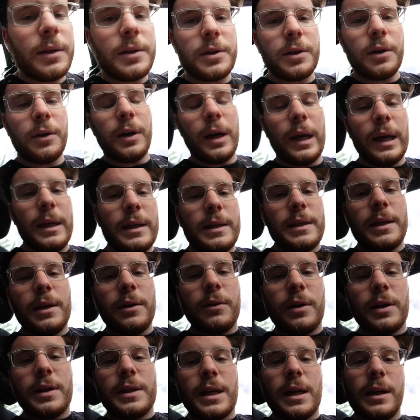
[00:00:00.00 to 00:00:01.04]
So
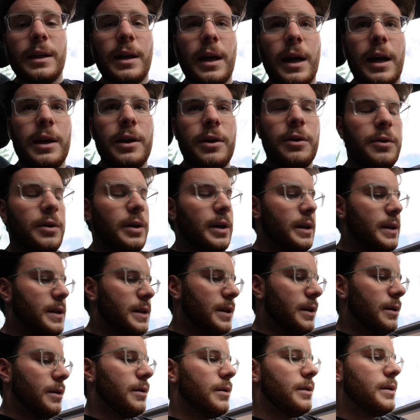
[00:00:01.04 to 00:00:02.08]
E-Series and AU
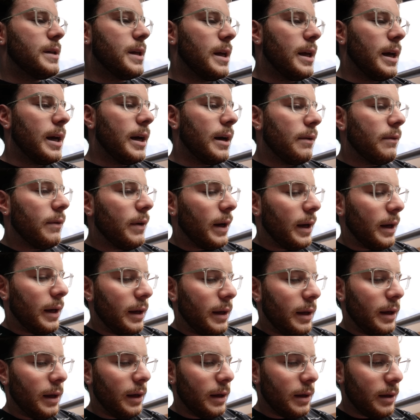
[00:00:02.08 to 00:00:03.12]
ECUs, they have a